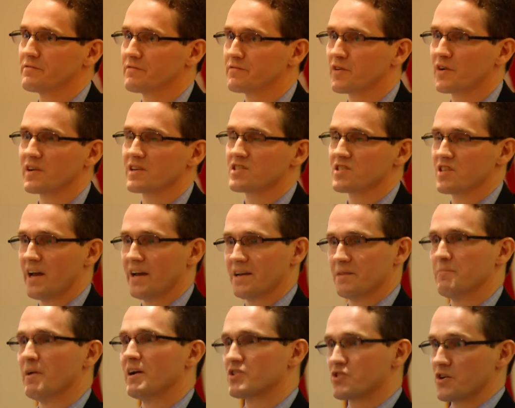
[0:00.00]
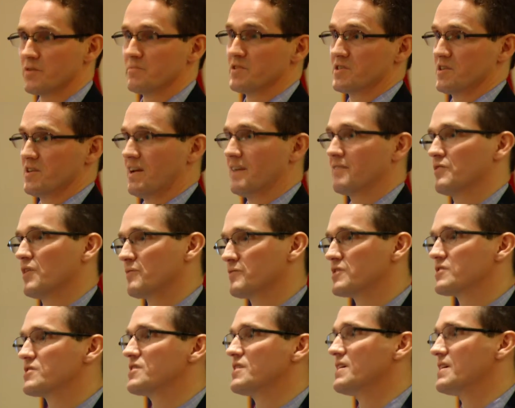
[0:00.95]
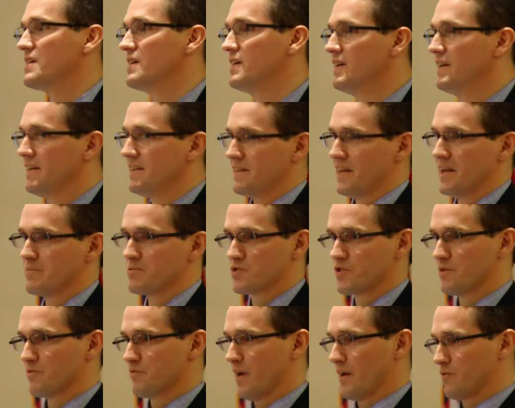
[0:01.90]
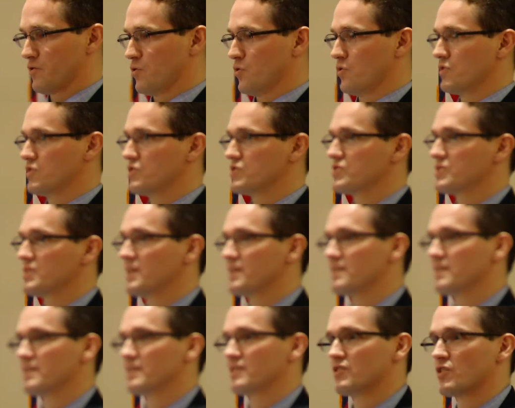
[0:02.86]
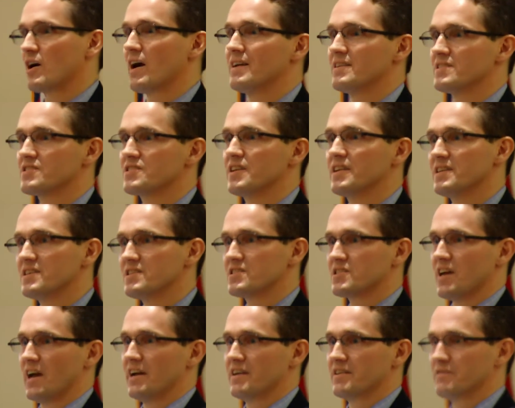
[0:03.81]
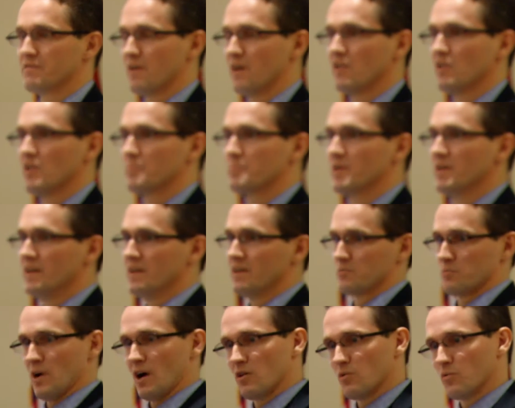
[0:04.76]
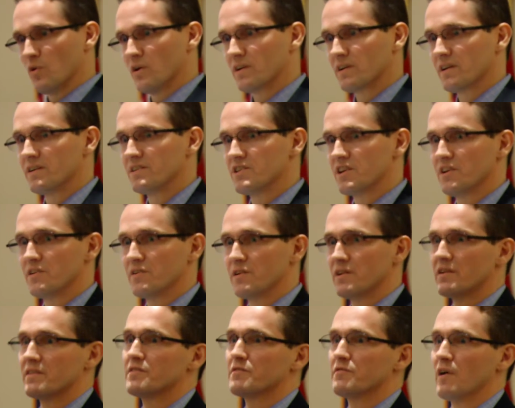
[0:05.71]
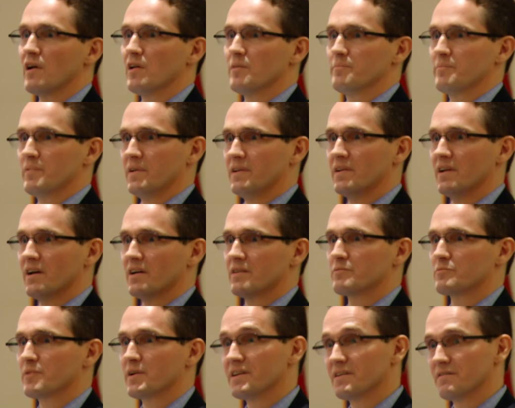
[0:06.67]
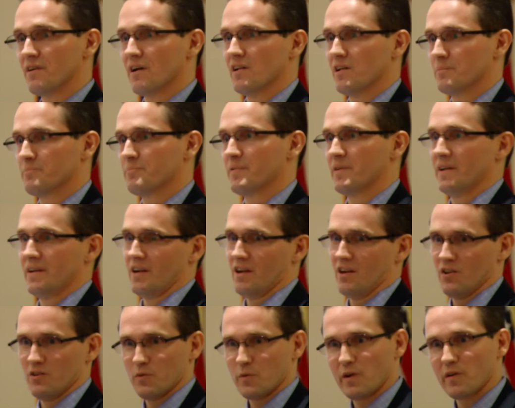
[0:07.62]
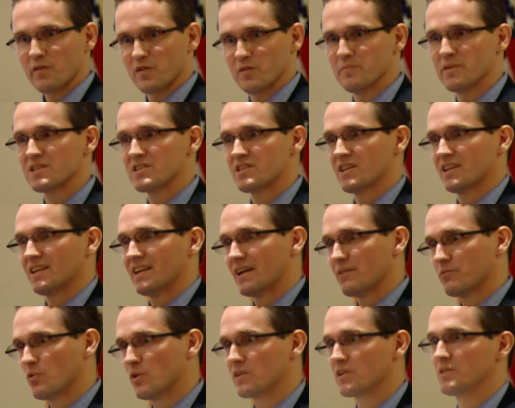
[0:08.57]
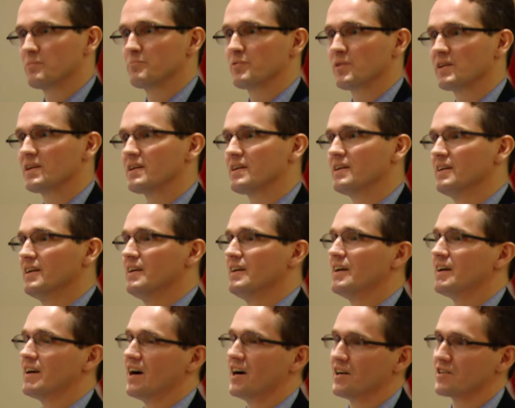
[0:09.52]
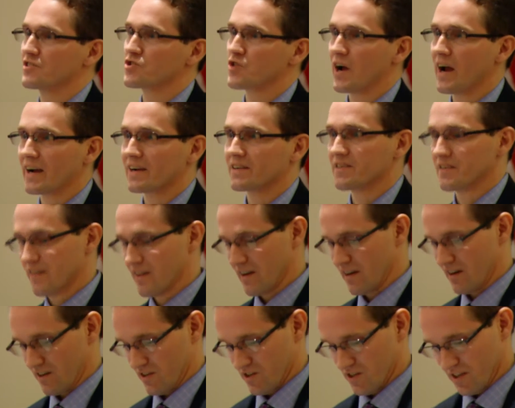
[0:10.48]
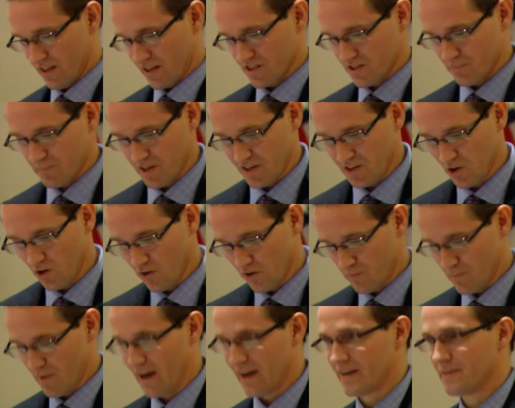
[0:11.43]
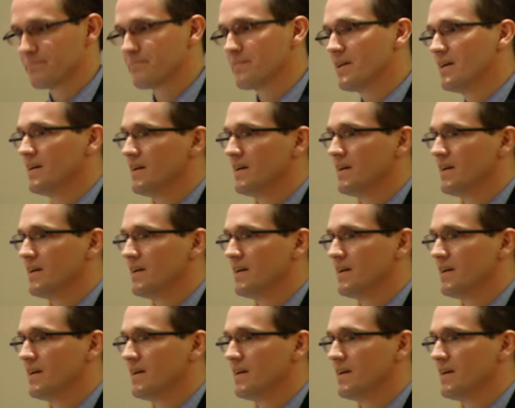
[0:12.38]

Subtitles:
Very excited. My dream is I'd love to see Thames Street, Five Corners, see the Groton City side develop, Route 1 continue to develop and redevelop all the way over to Mystic and have one complete tract there. So that's a big goal of mine.